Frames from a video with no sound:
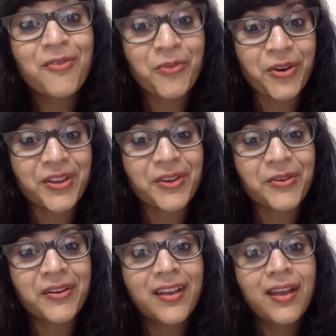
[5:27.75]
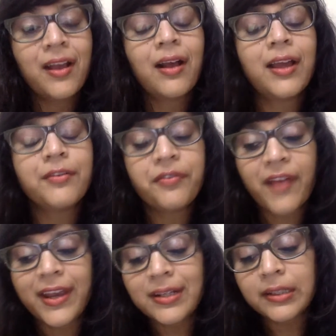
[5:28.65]
for you. And
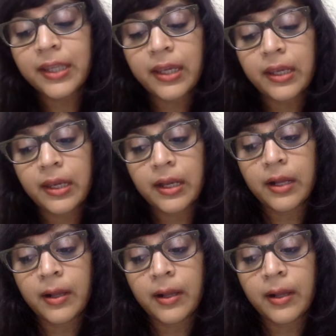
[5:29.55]
finally,